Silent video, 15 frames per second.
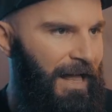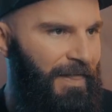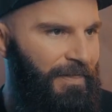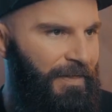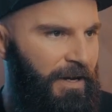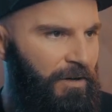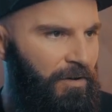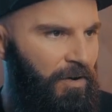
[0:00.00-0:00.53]

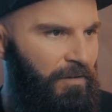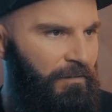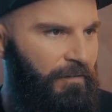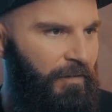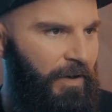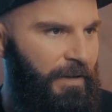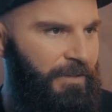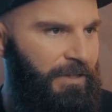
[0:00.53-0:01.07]
and then on
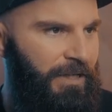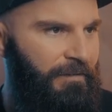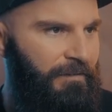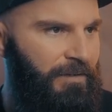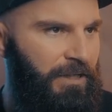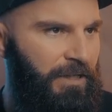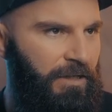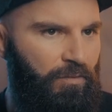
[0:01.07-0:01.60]
frame
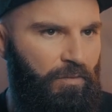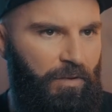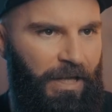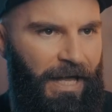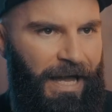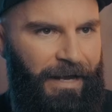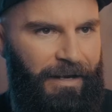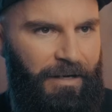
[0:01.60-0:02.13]
70, we'll
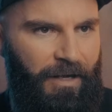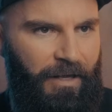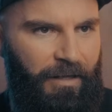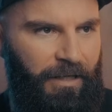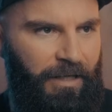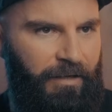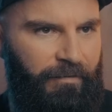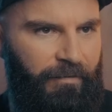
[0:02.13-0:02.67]
add another
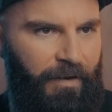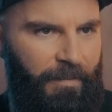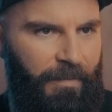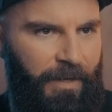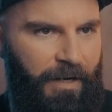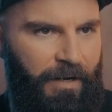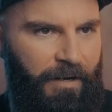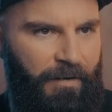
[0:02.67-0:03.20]
keyframe
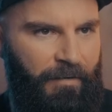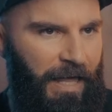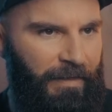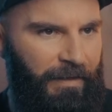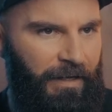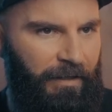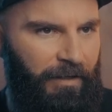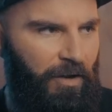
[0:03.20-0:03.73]
there,
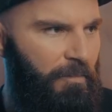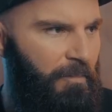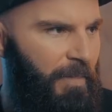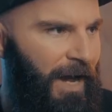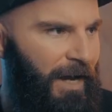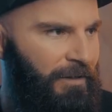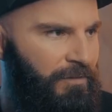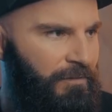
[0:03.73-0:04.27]
and then go
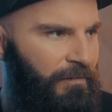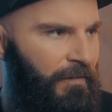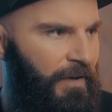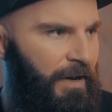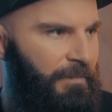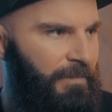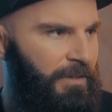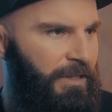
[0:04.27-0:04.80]
back to
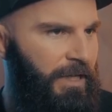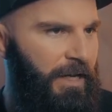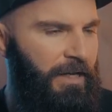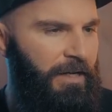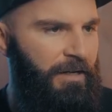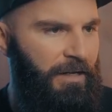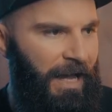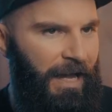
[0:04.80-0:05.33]
frame
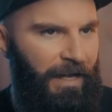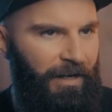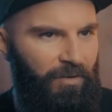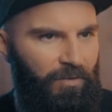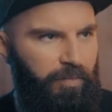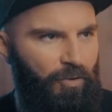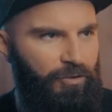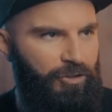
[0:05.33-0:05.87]
10
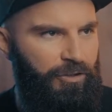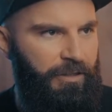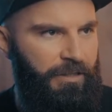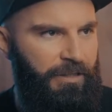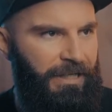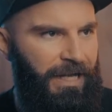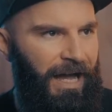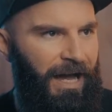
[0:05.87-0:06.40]
and push
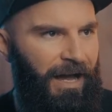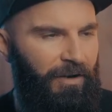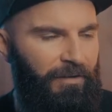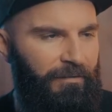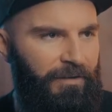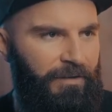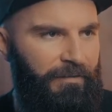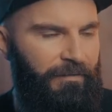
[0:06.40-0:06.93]
this out
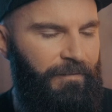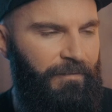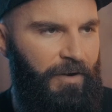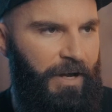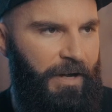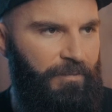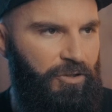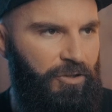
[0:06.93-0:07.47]
of the
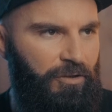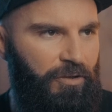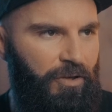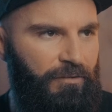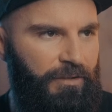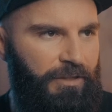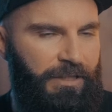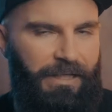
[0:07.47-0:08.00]
frame so you
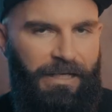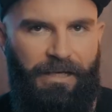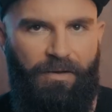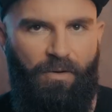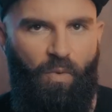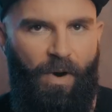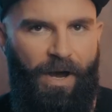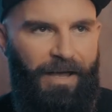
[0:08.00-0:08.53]
don't see
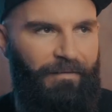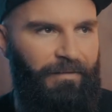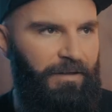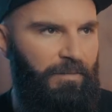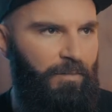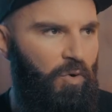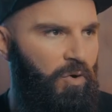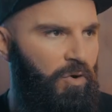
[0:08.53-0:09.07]
the wave
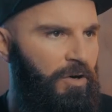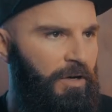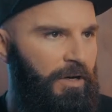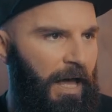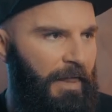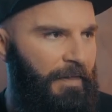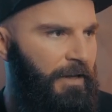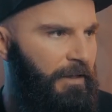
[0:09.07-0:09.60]
anymore.
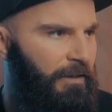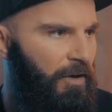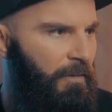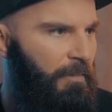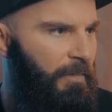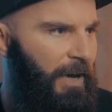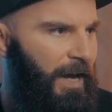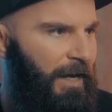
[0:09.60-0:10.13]
And then go
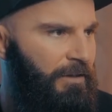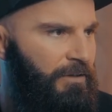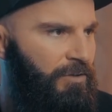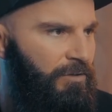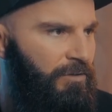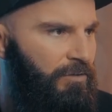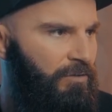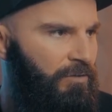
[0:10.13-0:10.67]
back
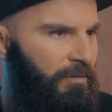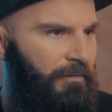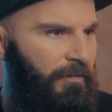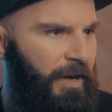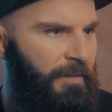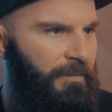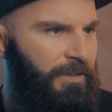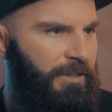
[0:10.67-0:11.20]
to
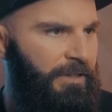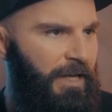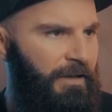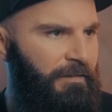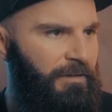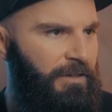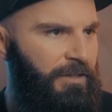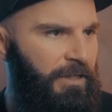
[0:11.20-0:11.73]
frame
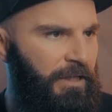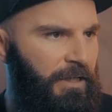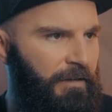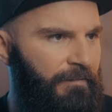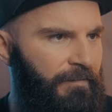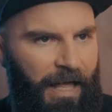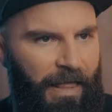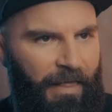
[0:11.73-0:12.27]
70
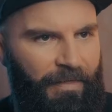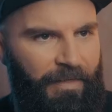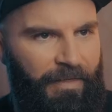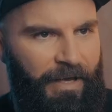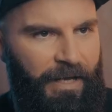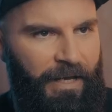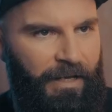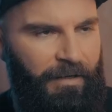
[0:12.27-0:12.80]
and
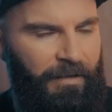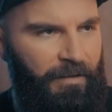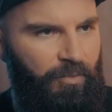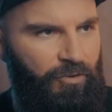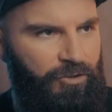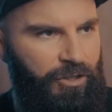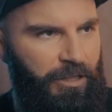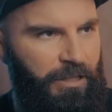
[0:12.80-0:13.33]
then
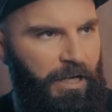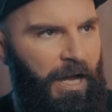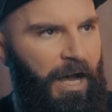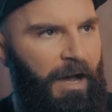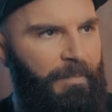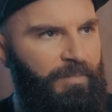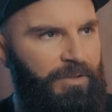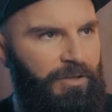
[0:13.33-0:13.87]
push it
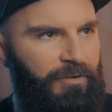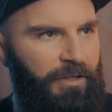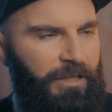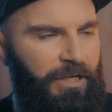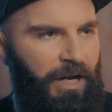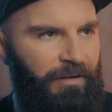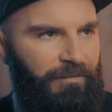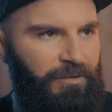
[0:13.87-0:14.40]
up so it
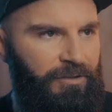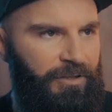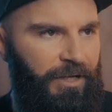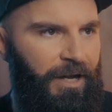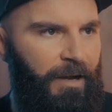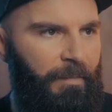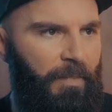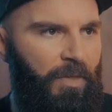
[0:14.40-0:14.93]
covers
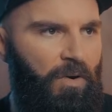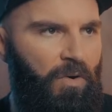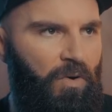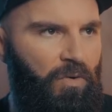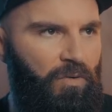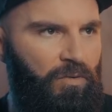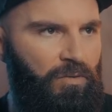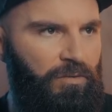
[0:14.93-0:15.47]
up the
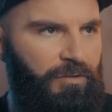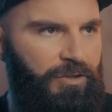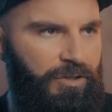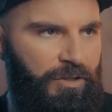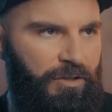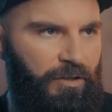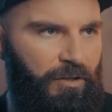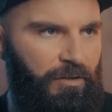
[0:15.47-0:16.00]
whole
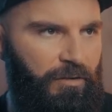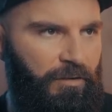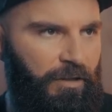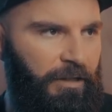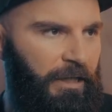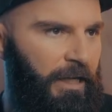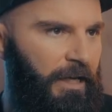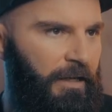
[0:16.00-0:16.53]
circle
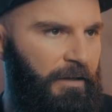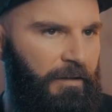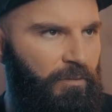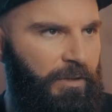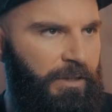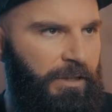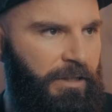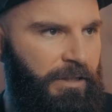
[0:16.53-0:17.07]
again.
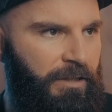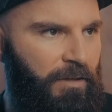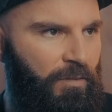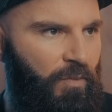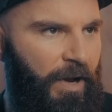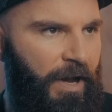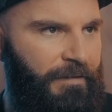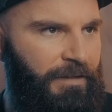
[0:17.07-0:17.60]
We see some
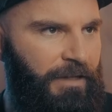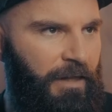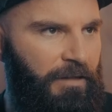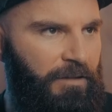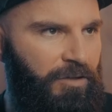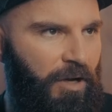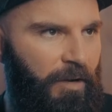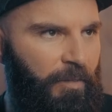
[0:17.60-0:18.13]
waves at the
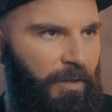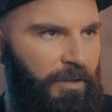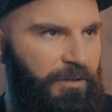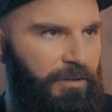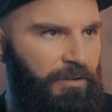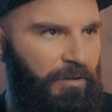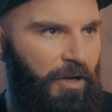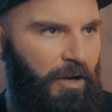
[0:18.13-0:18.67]
top
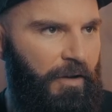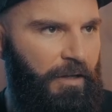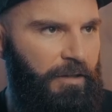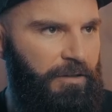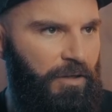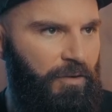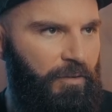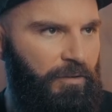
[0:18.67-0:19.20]
still going,
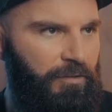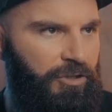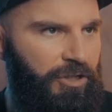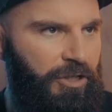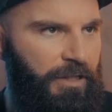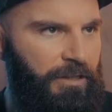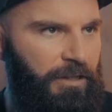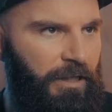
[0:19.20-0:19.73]
so we'll
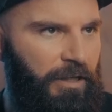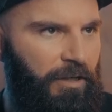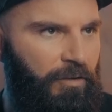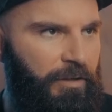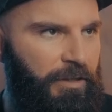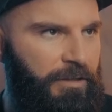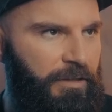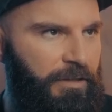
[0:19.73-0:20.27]
just
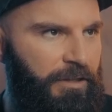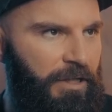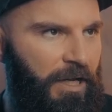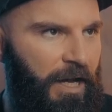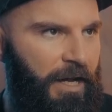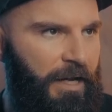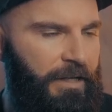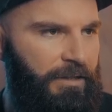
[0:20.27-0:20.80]
increase the
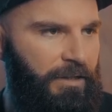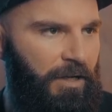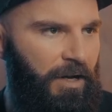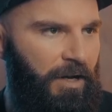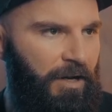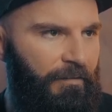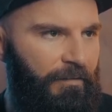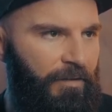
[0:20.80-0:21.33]
size
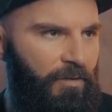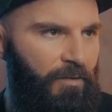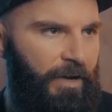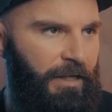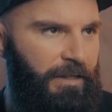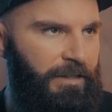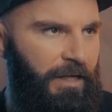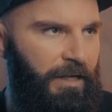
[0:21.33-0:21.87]
of the
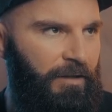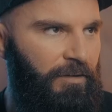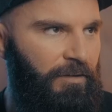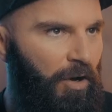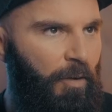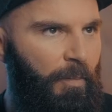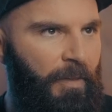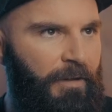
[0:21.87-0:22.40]
rectangle.
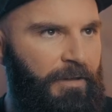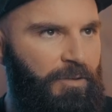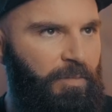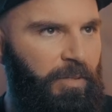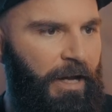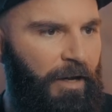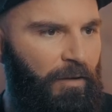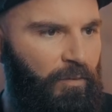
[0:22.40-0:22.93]
Open the
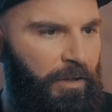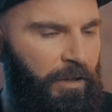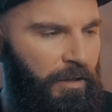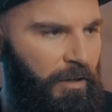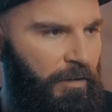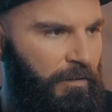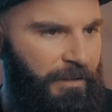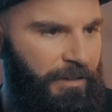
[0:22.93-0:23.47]
spline
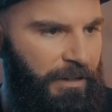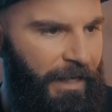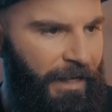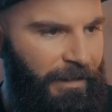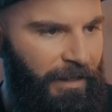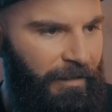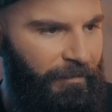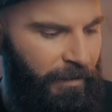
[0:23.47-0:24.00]
window,
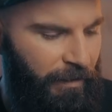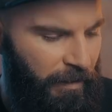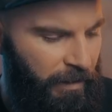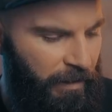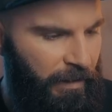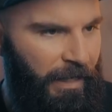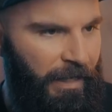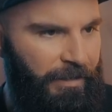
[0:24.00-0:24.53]
select
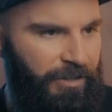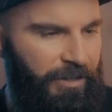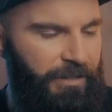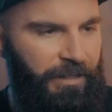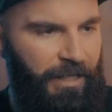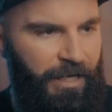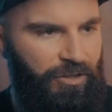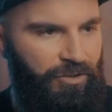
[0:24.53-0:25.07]
everything and
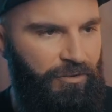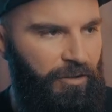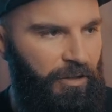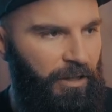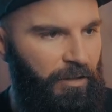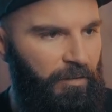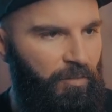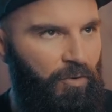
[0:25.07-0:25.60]
just etch on your
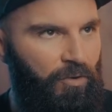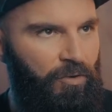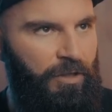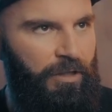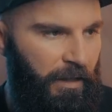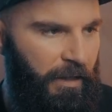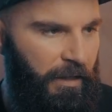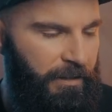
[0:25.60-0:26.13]

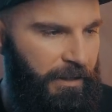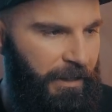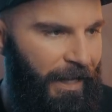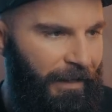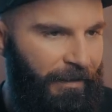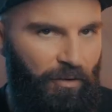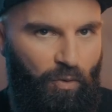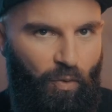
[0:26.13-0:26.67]
keyboard.
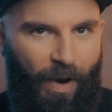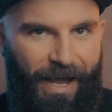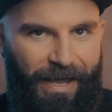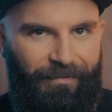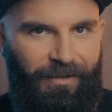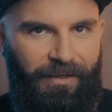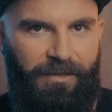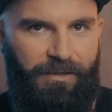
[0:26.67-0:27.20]
Select the
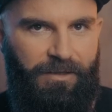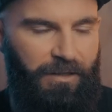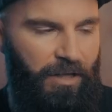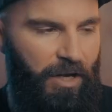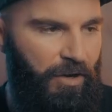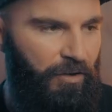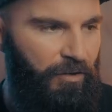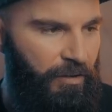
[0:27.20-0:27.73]
waviness
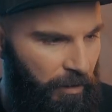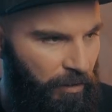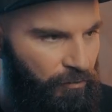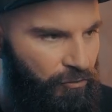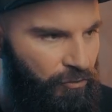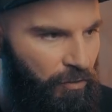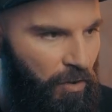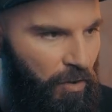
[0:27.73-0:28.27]
node,
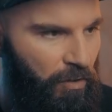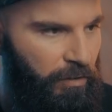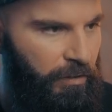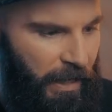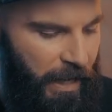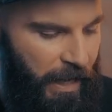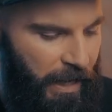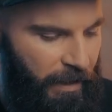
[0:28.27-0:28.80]
control
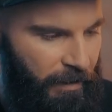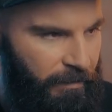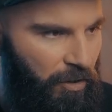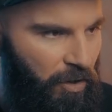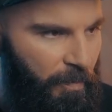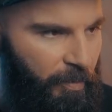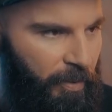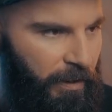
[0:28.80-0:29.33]
and
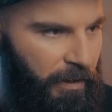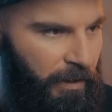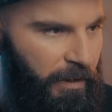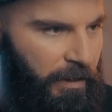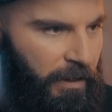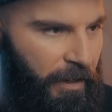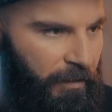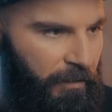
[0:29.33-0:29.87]
copy
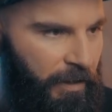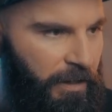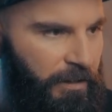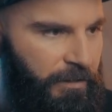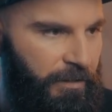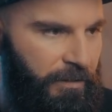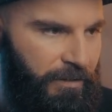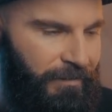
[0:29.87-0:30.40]
another
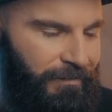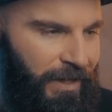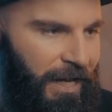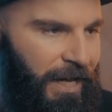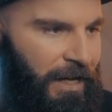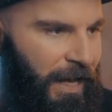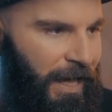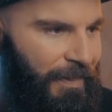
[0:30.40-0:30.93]
instance of
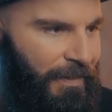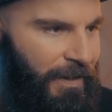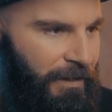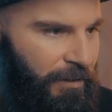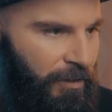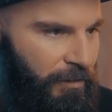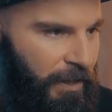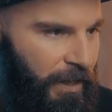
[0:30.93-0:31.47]
that, and
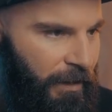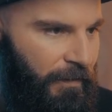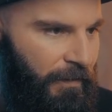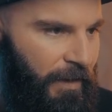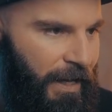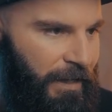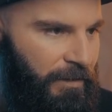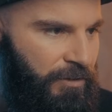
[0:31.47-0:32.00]
then connect
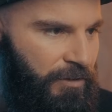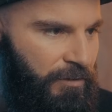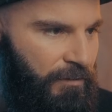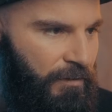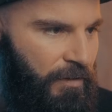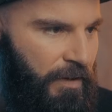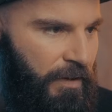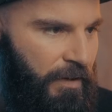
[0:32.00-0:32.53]
that to
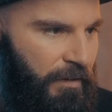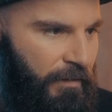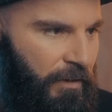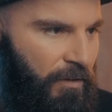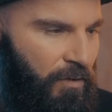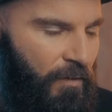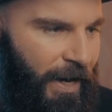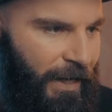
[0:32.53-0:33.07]
the
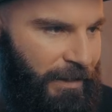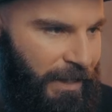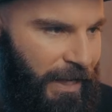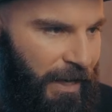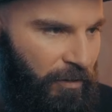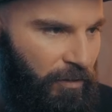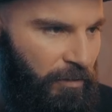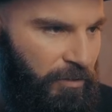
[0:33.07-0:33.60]

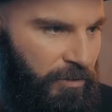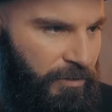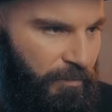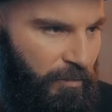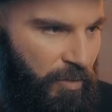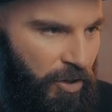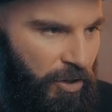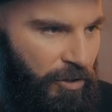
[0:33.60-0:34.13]
rectangle's
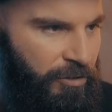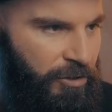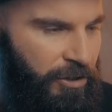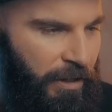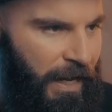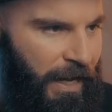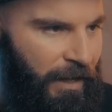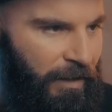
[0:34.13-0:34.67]
merge
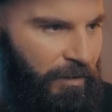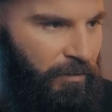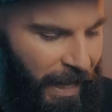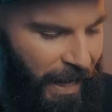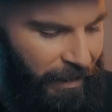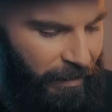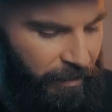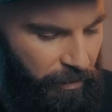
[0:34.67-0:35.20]
and
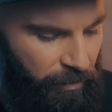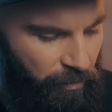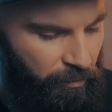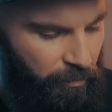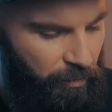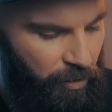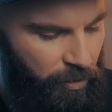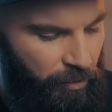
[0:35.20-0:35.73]
add a new
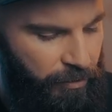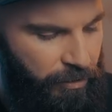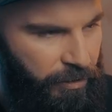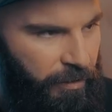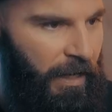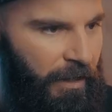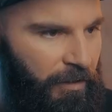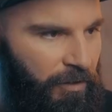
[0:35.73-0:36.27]

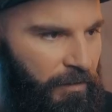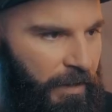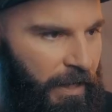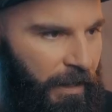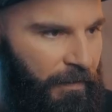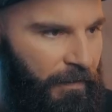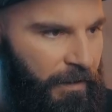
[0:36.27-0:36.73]
merge and connect